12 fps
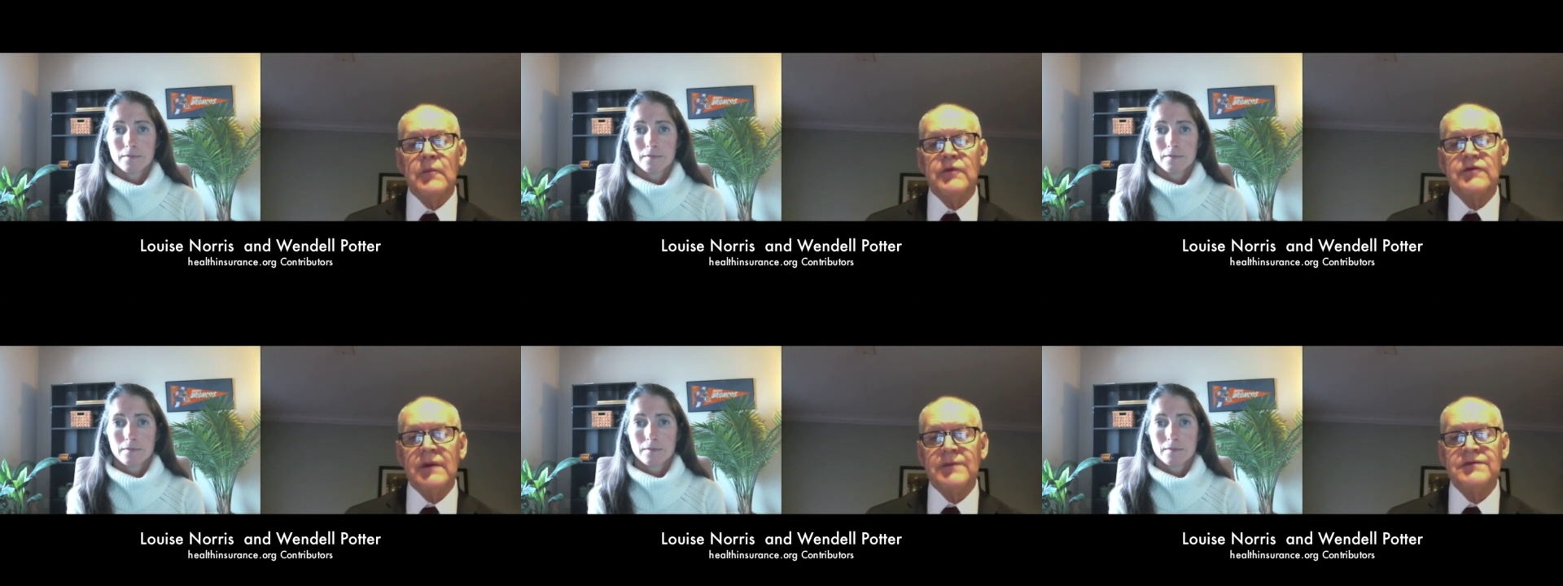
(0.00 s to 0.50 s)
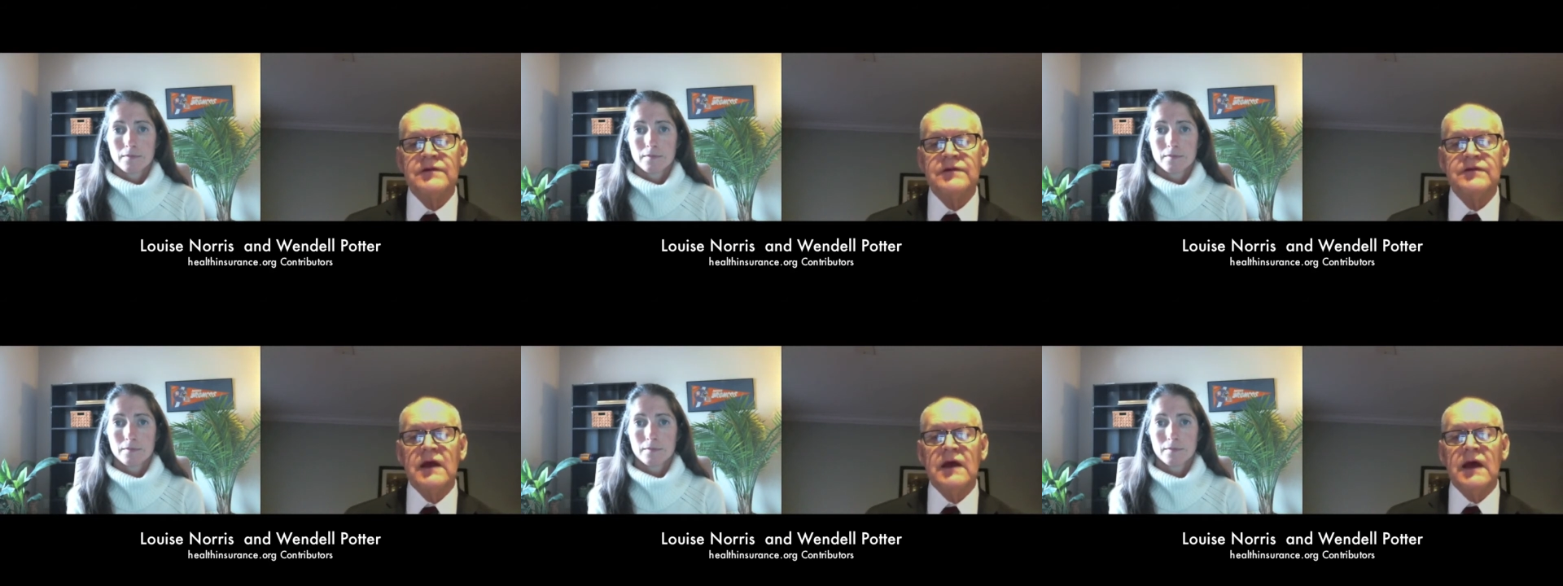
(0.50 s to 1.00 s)
Speaker 1: prescriptions
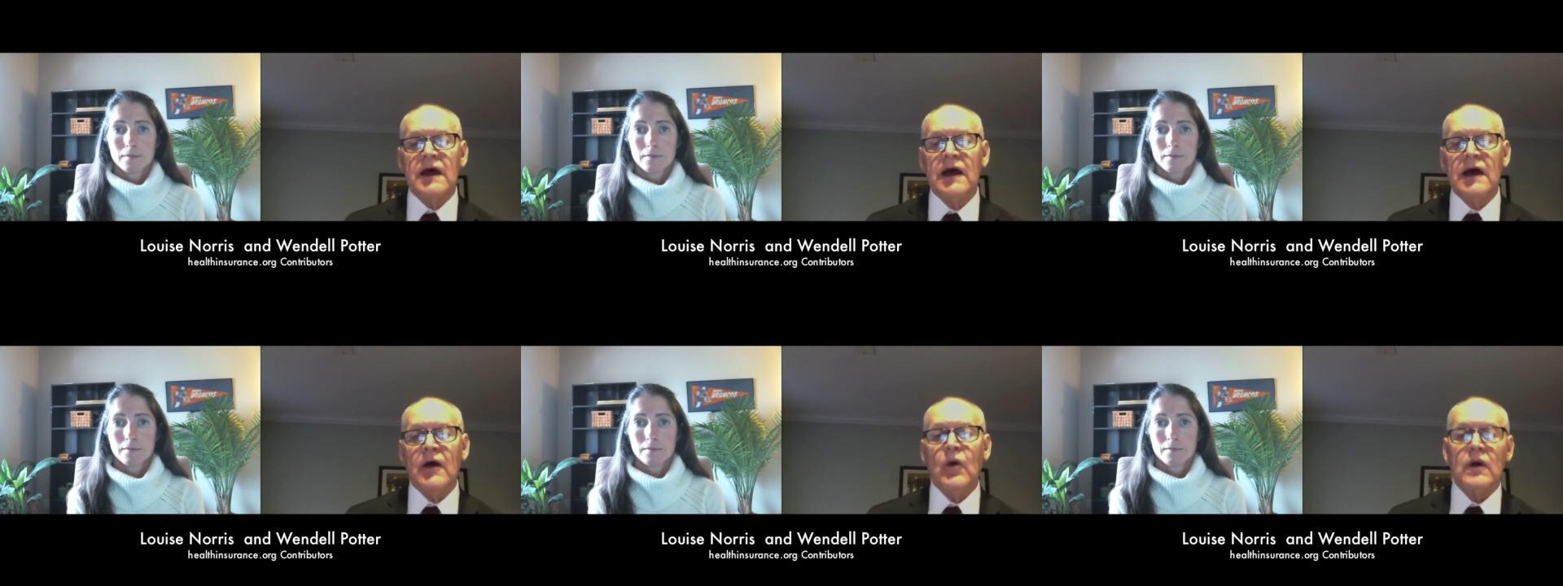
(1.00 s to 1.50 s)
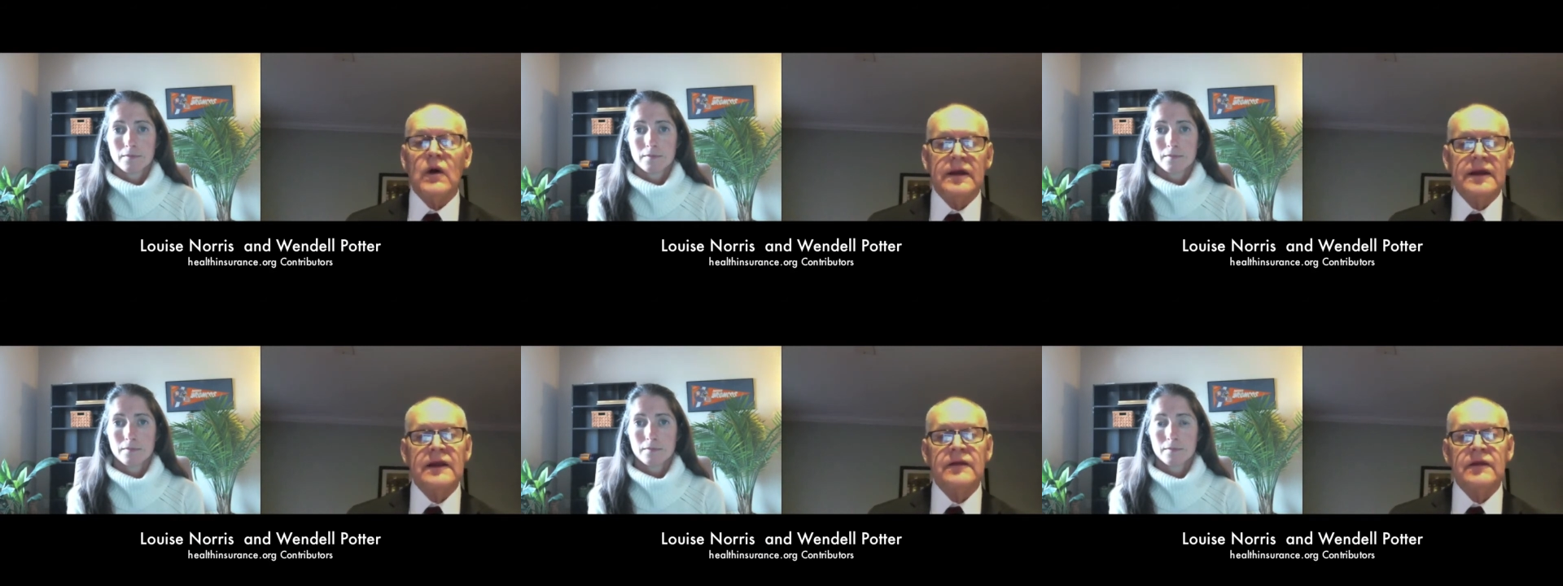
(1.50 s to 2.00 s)
or
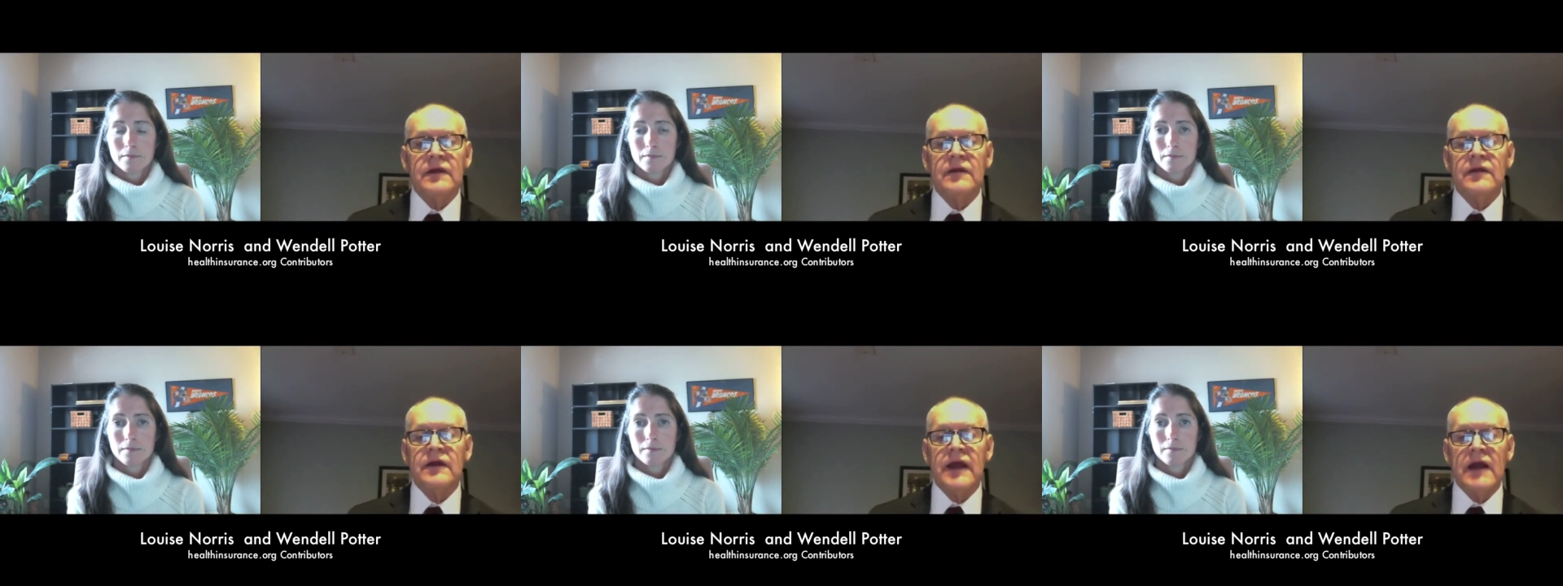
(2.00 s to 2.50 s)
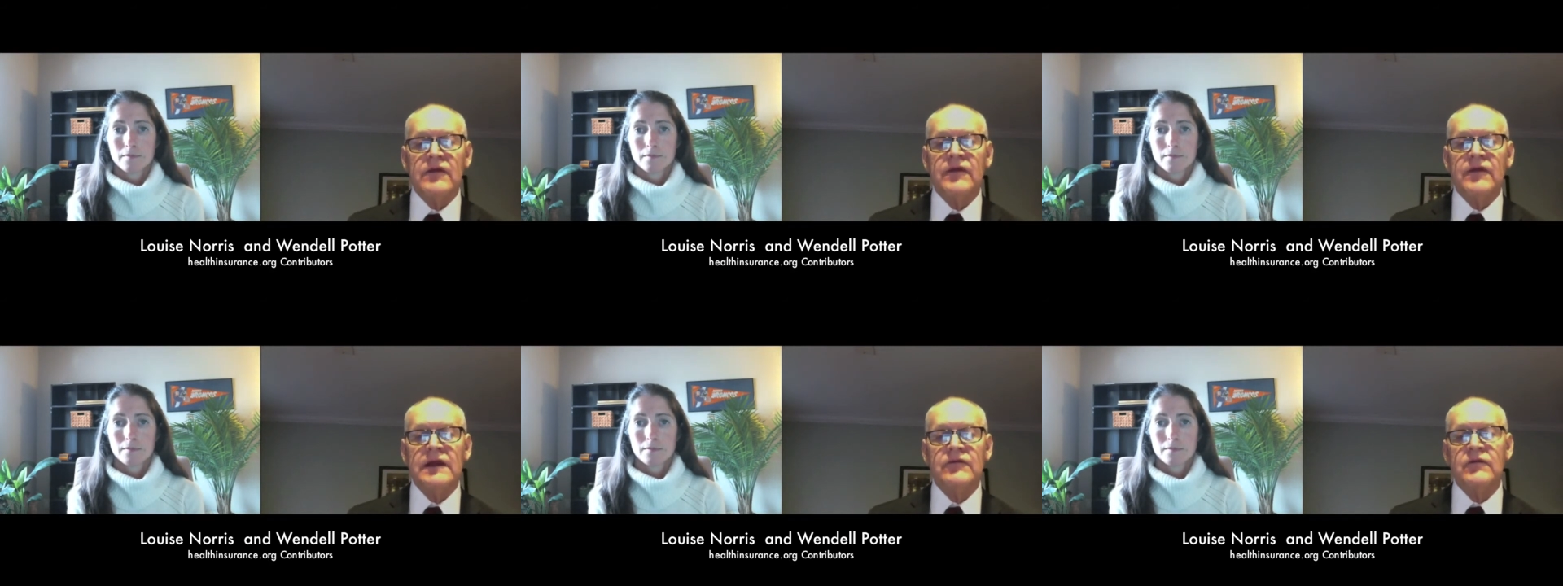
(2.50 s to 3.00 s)
getting the care that they
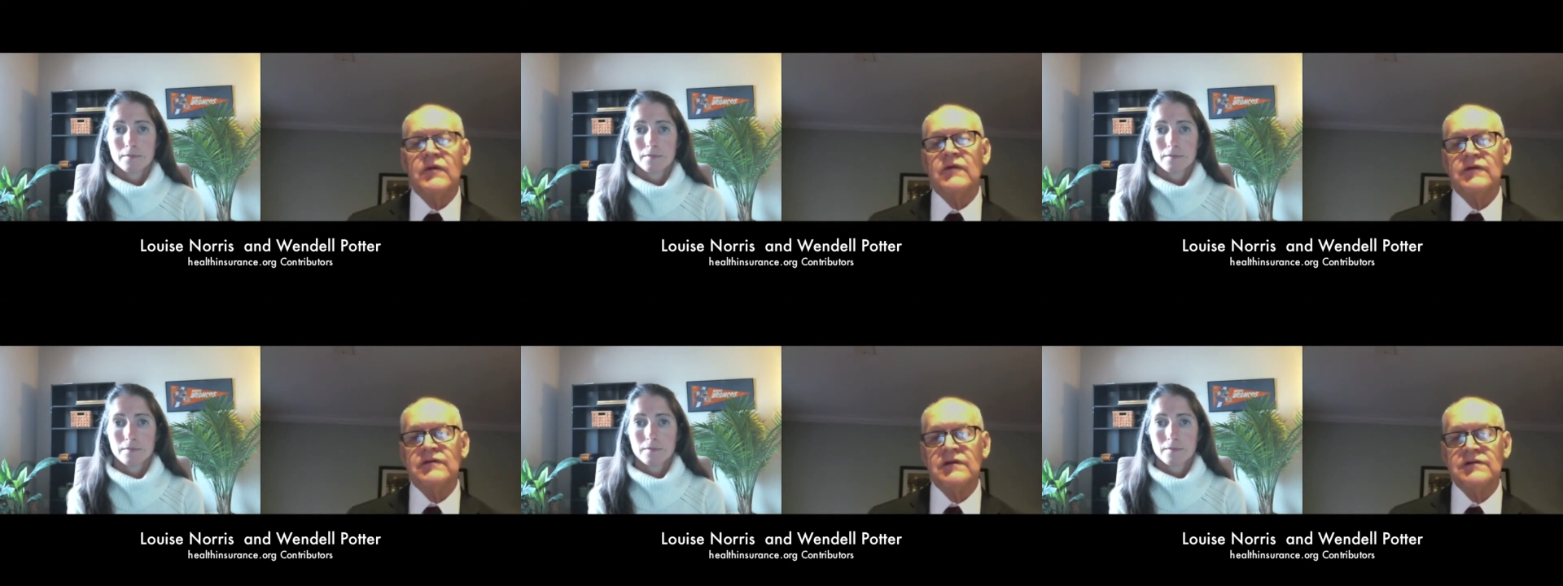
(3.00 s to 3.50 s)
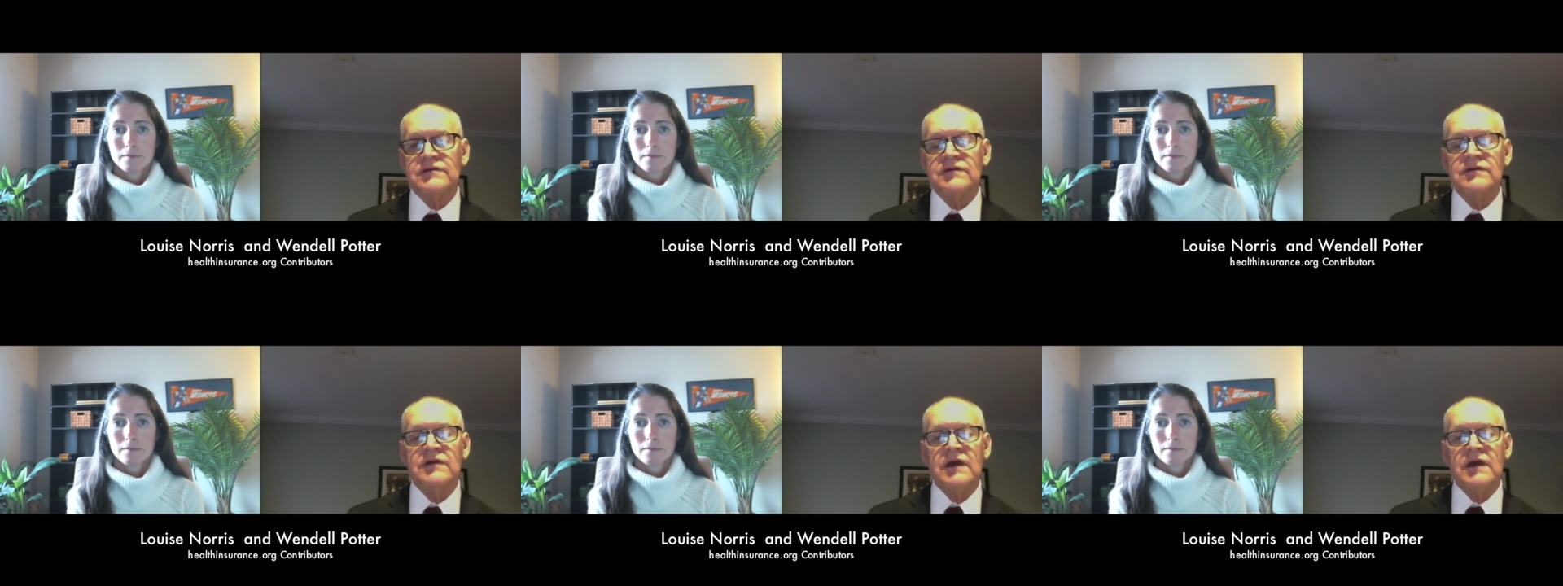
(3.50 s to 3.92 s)
need from their physicians,